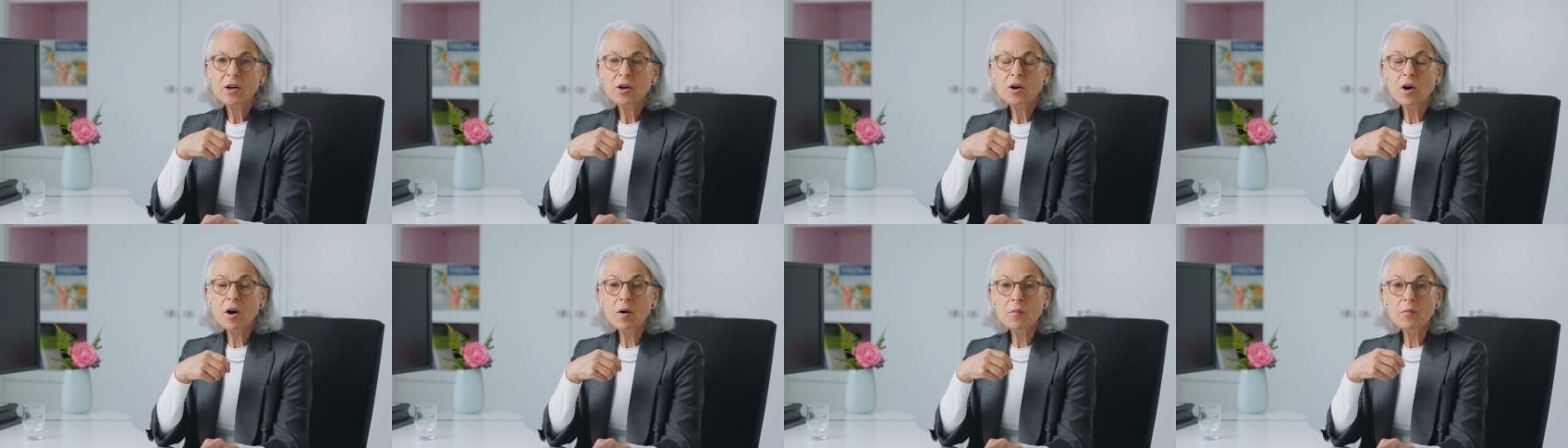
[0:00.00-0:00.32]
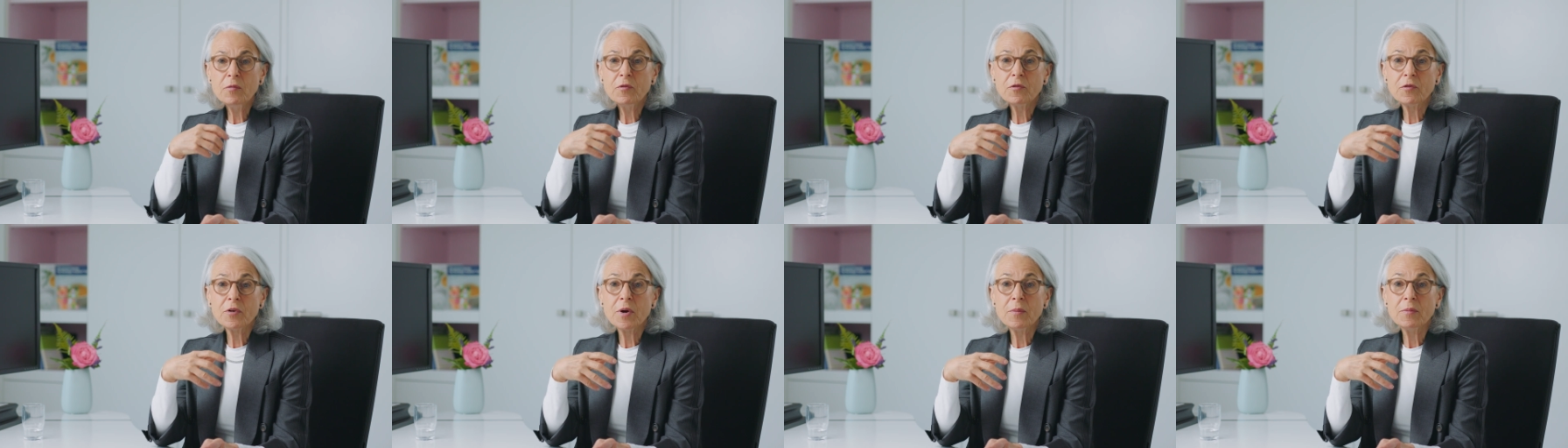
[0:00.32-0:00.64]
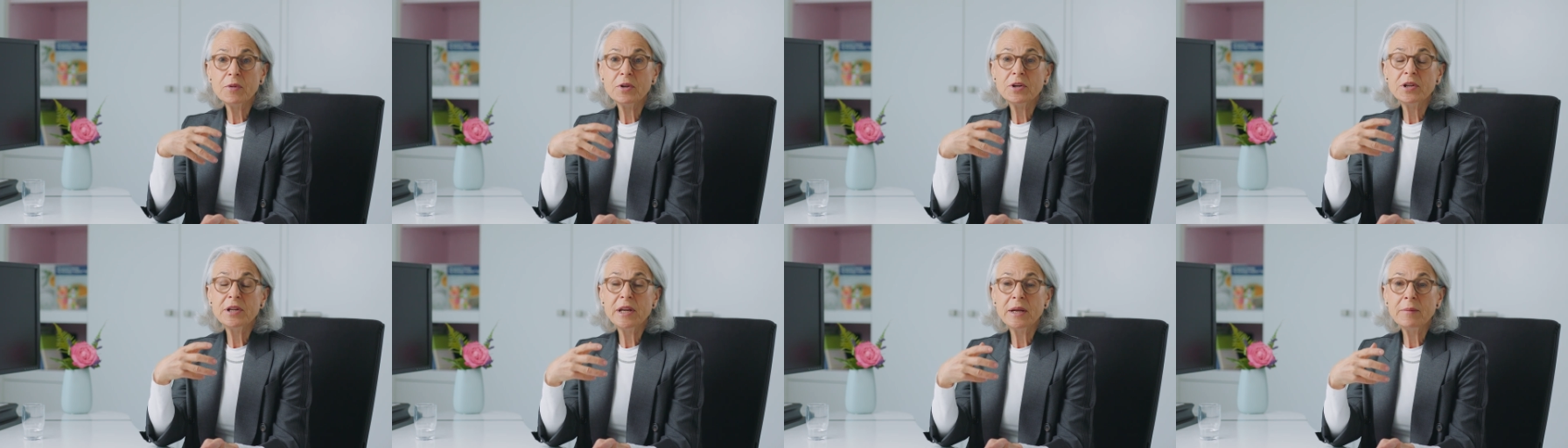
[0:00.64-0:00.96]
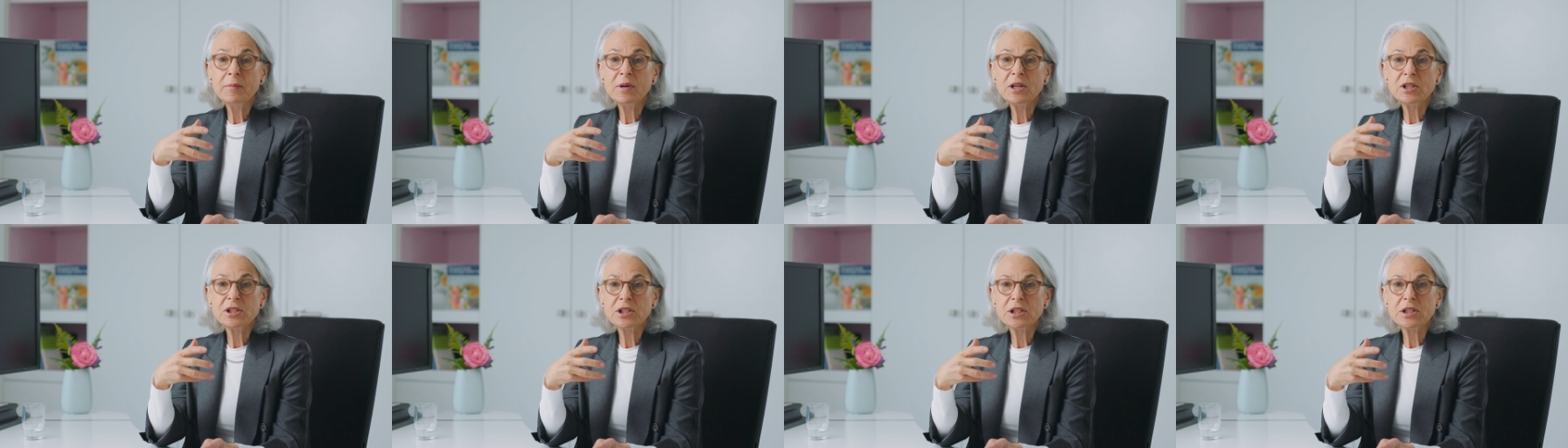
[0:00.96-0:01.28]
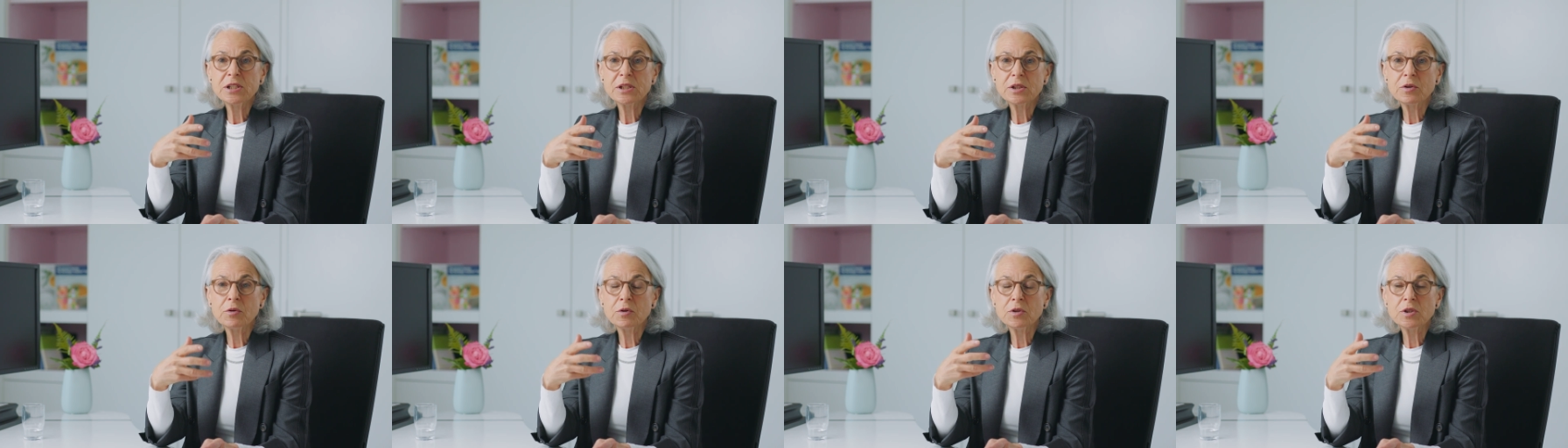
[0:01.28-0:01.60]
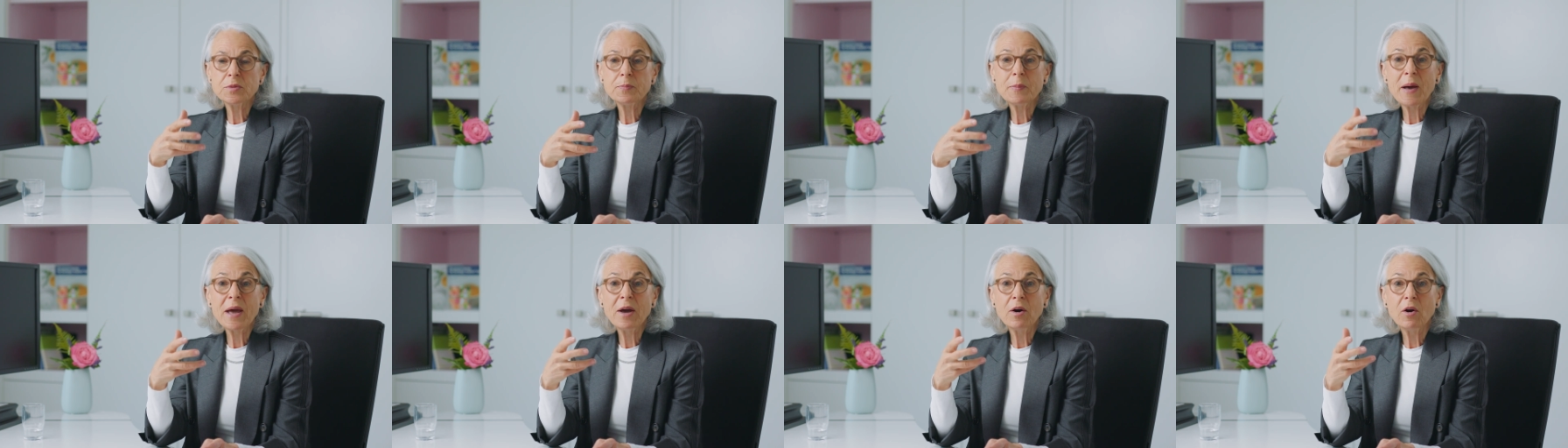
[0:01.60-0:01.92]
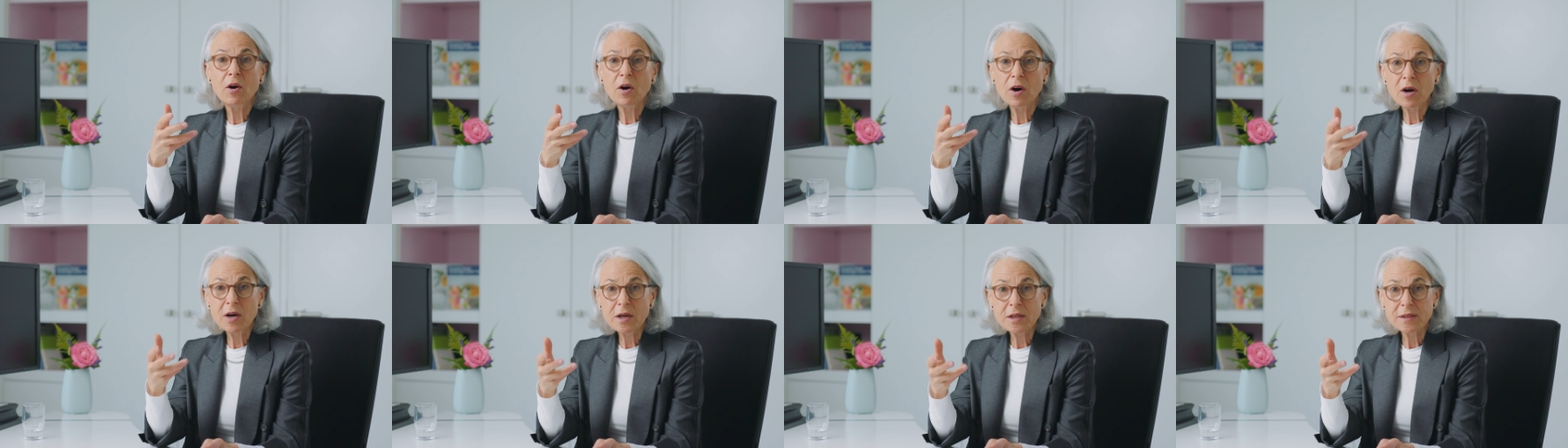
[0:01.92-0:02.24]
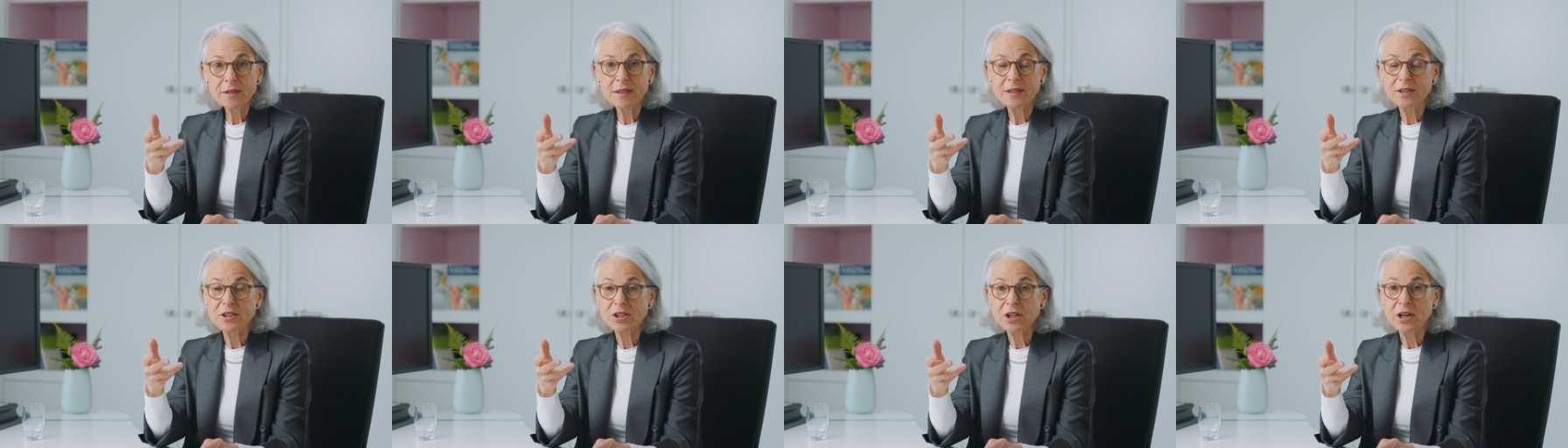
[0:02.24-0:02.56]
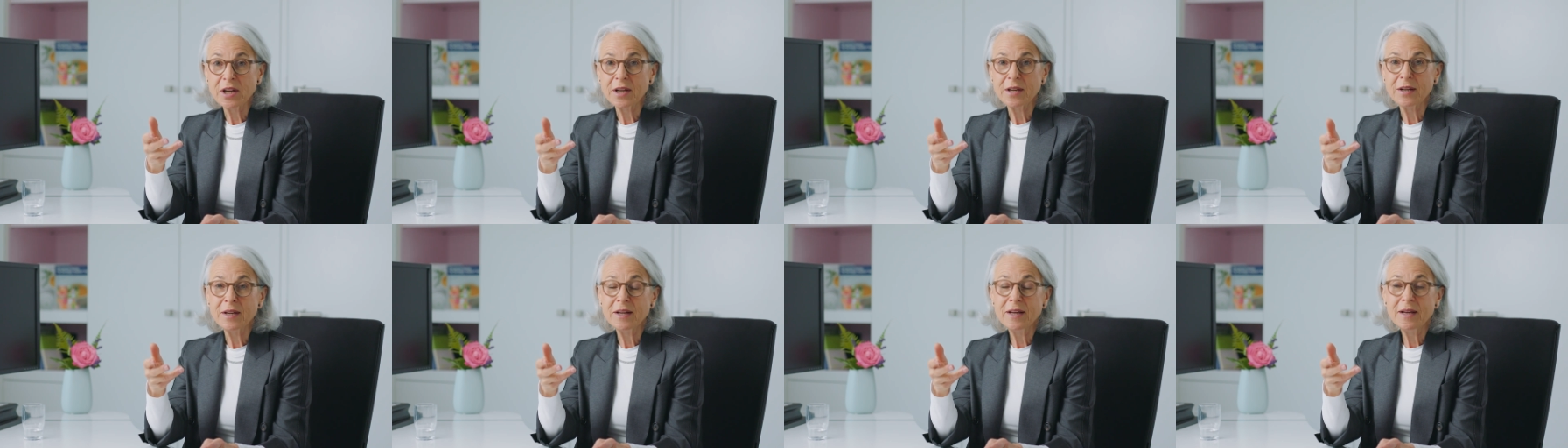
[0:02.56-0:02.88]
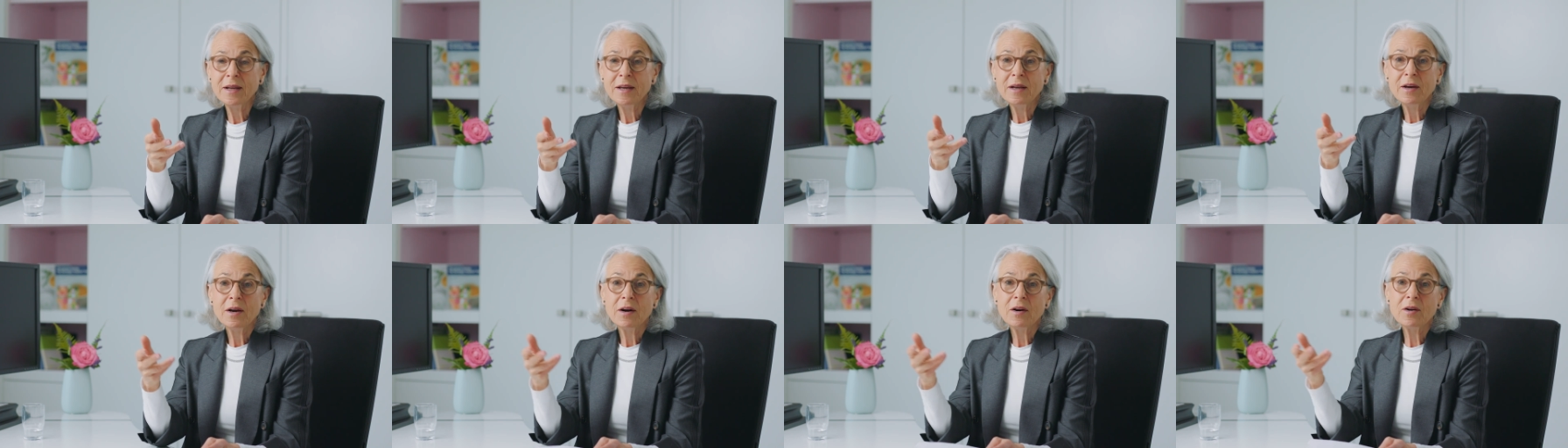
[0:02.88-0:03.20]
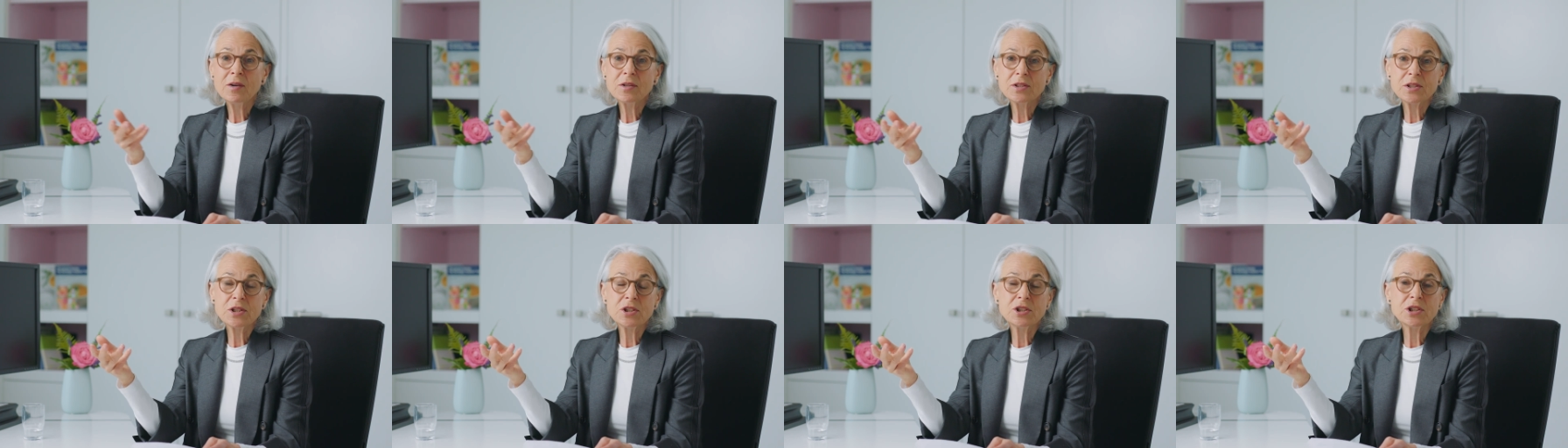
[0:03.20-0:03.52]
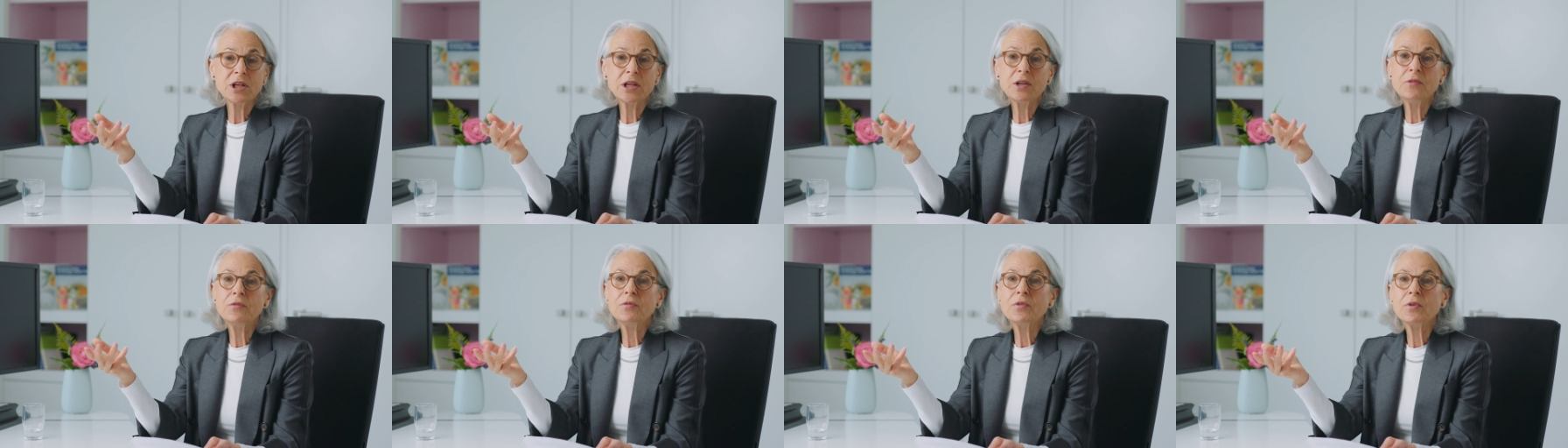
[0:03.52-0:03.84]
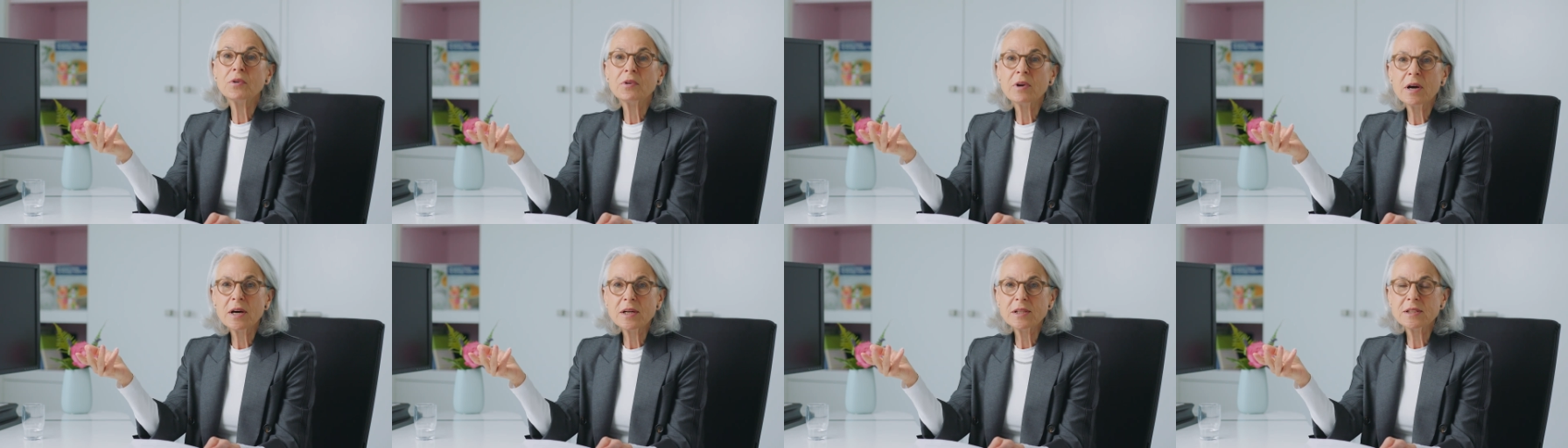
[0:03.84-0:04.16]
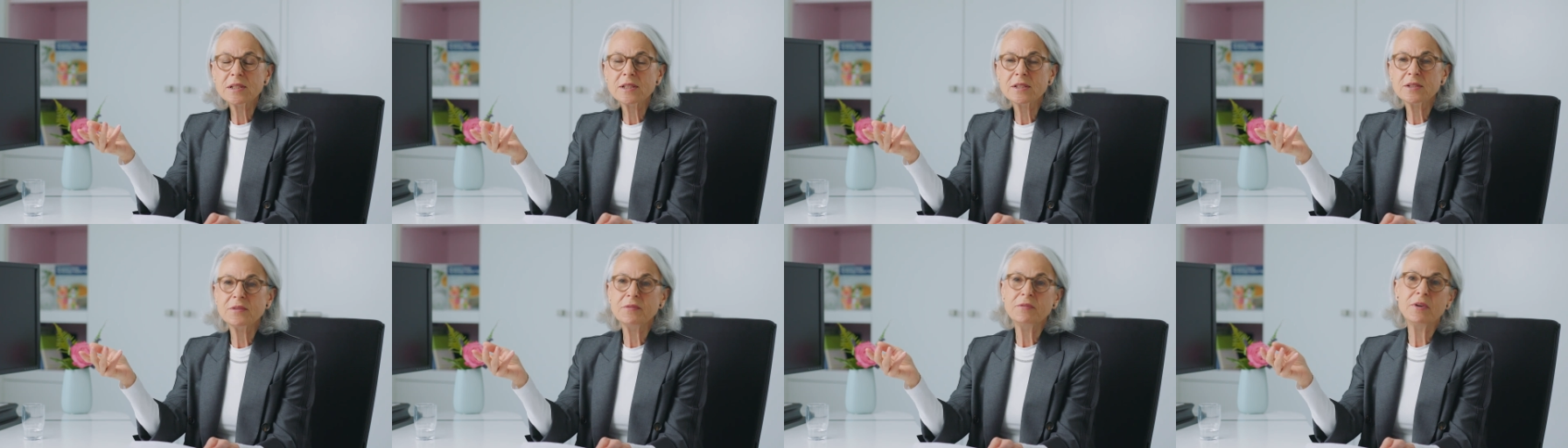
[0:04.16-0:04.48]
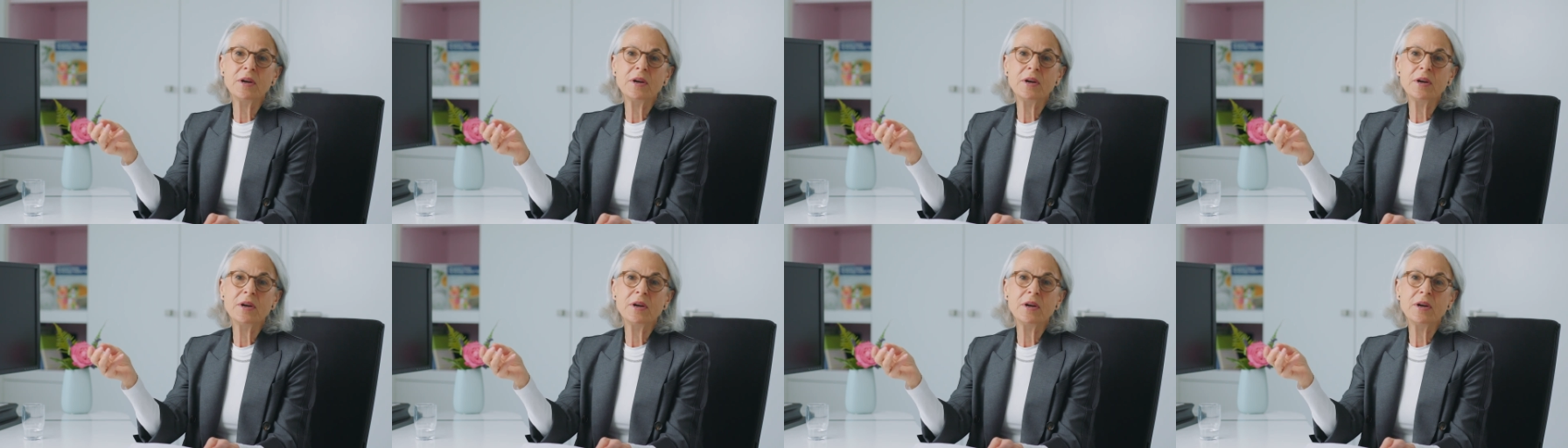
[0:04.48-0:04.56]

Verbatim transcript: come from the damages caused by oxygen. Oxygen for us is a